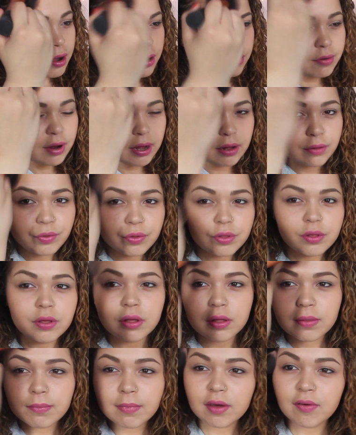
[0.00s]
around
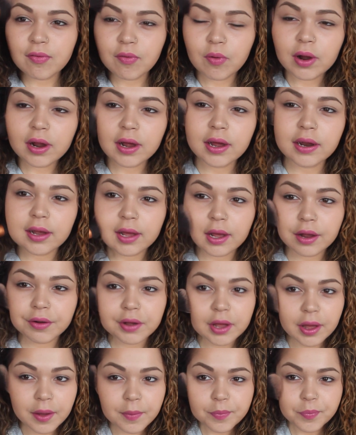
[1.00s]
my forehead
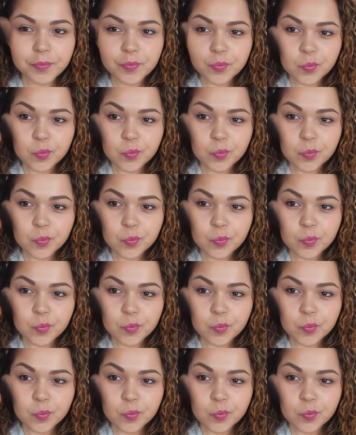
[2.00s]
area.